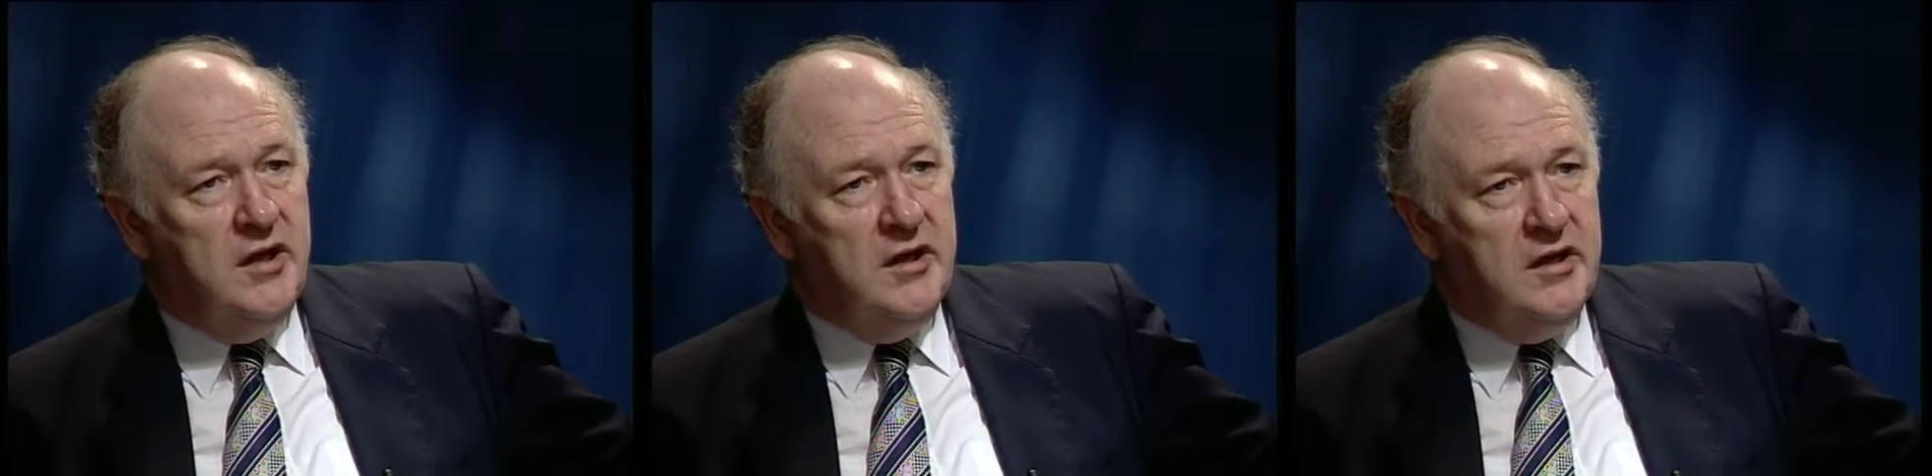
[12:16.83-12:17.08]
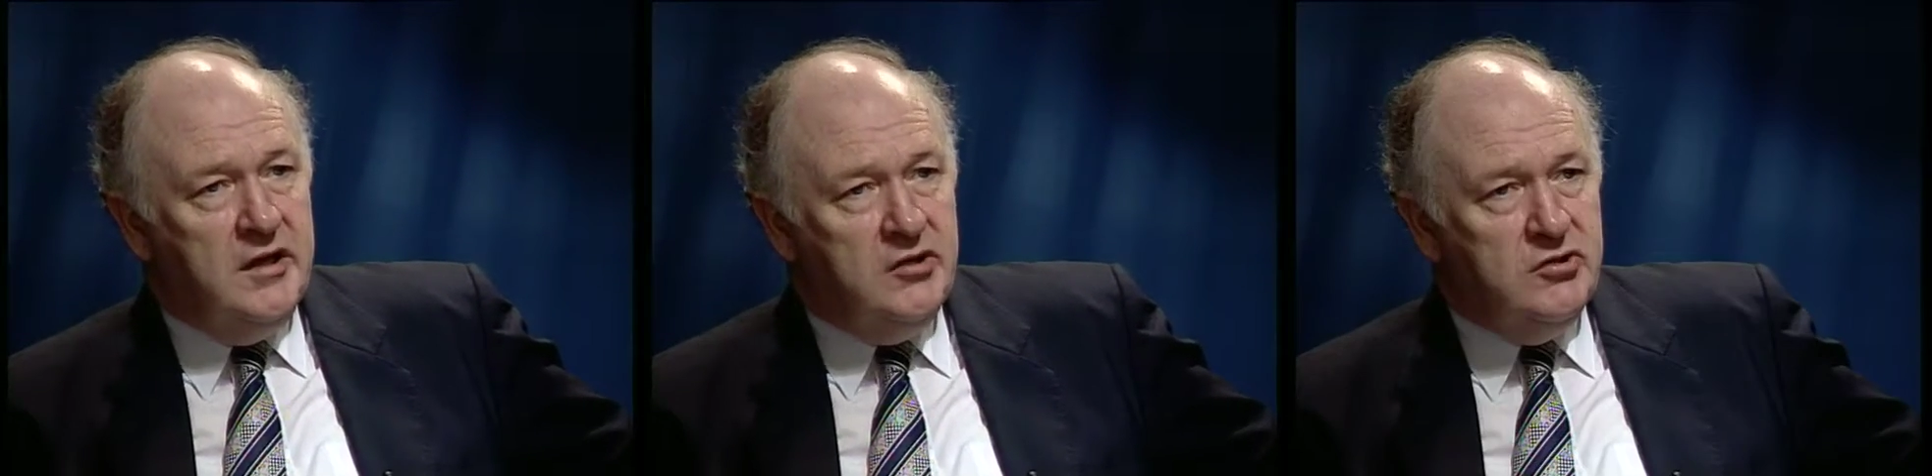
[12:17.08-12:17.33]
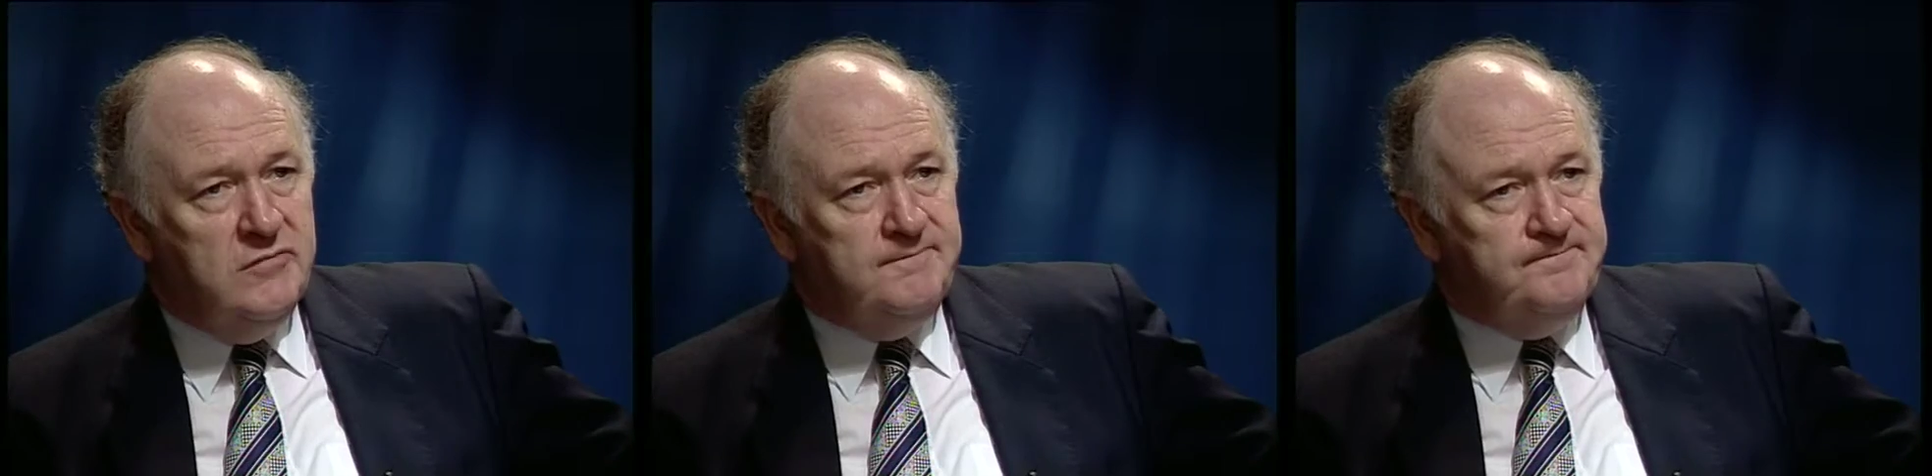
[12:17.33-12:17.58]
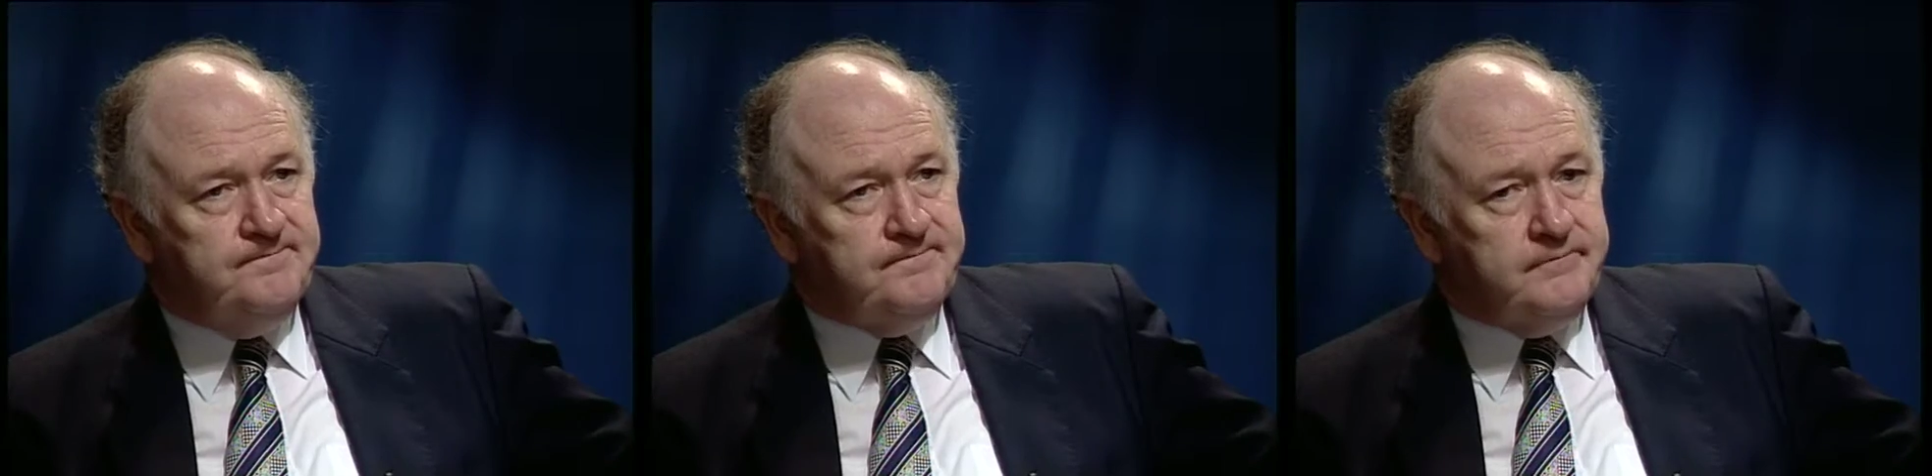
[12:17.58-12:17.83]
allocation.
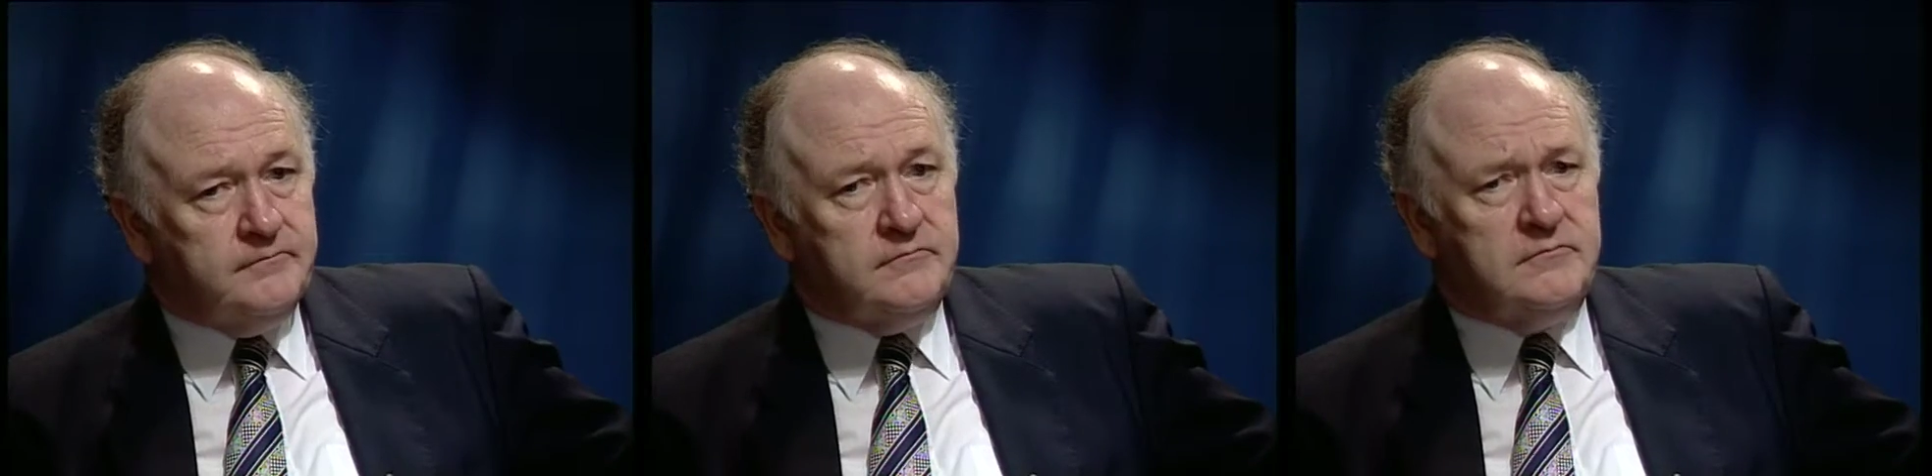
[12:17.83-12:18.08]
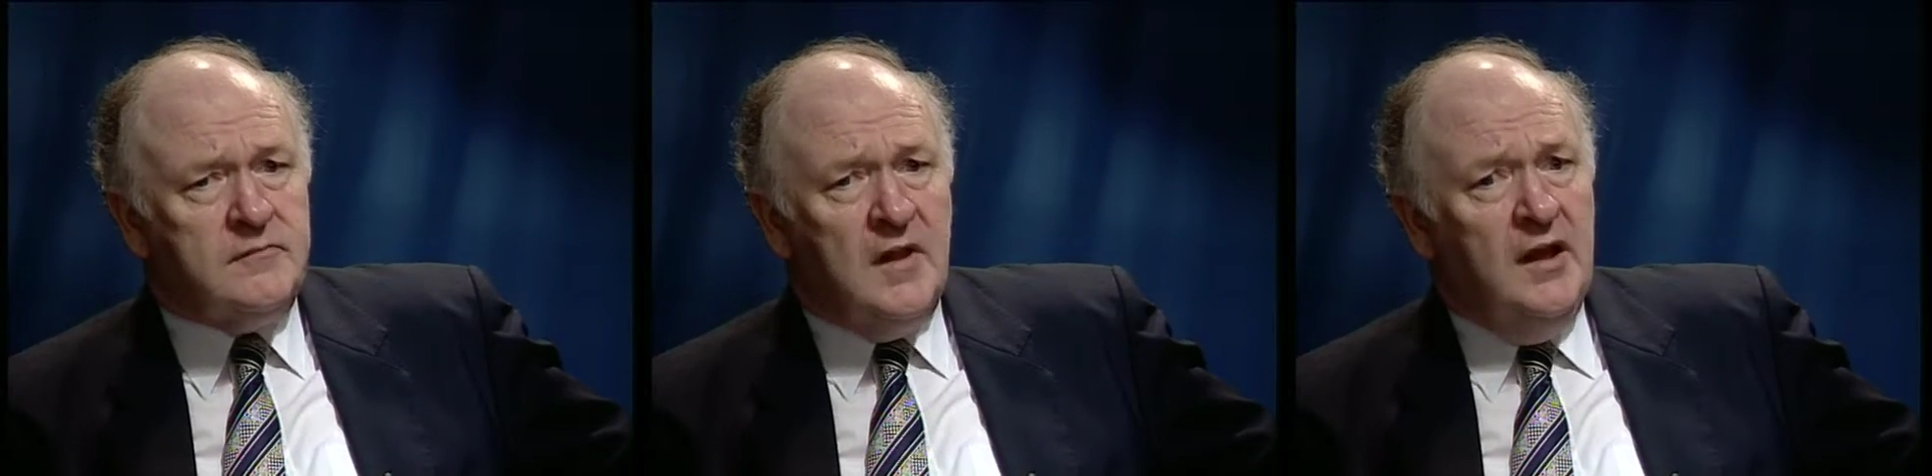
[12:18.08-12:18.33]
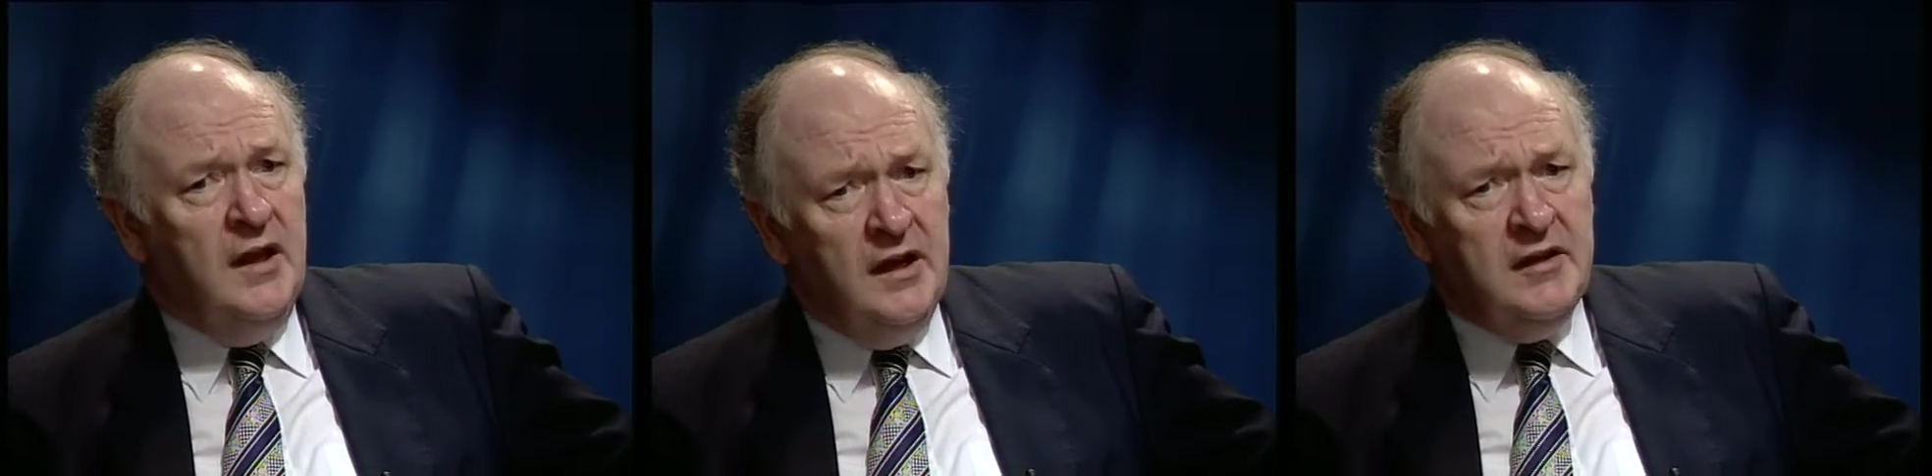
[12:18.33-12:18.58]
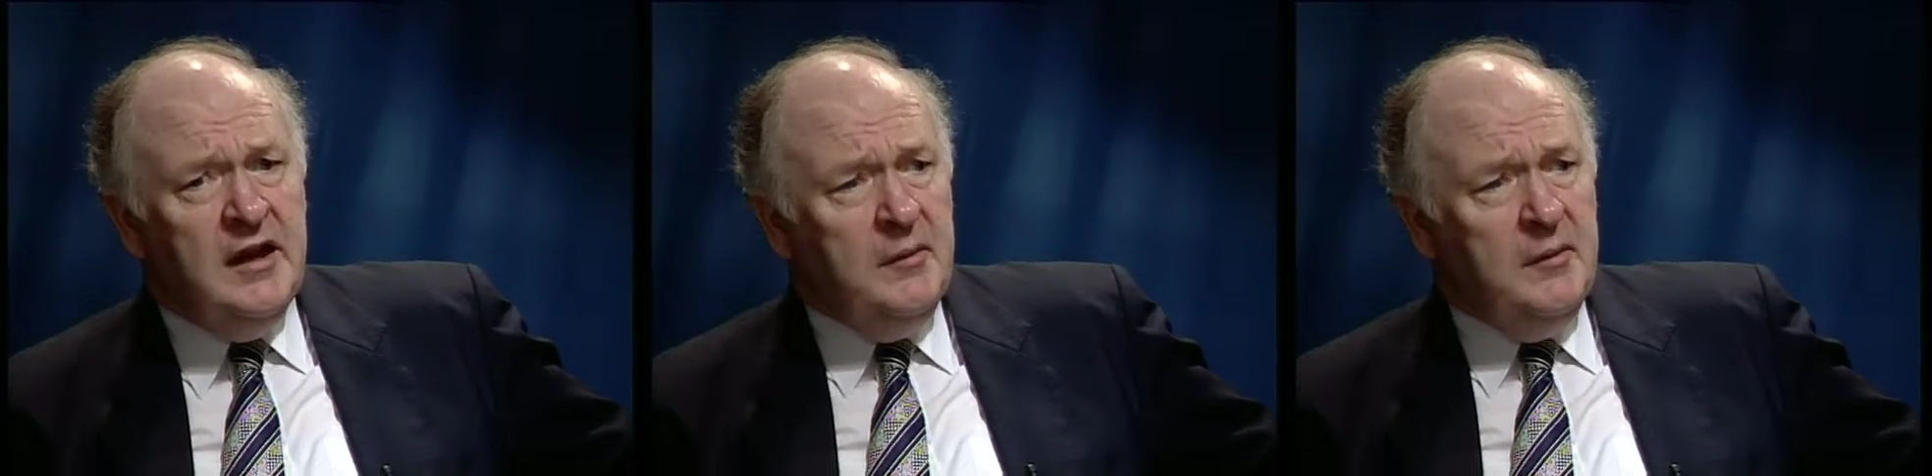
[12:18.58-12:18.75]
It can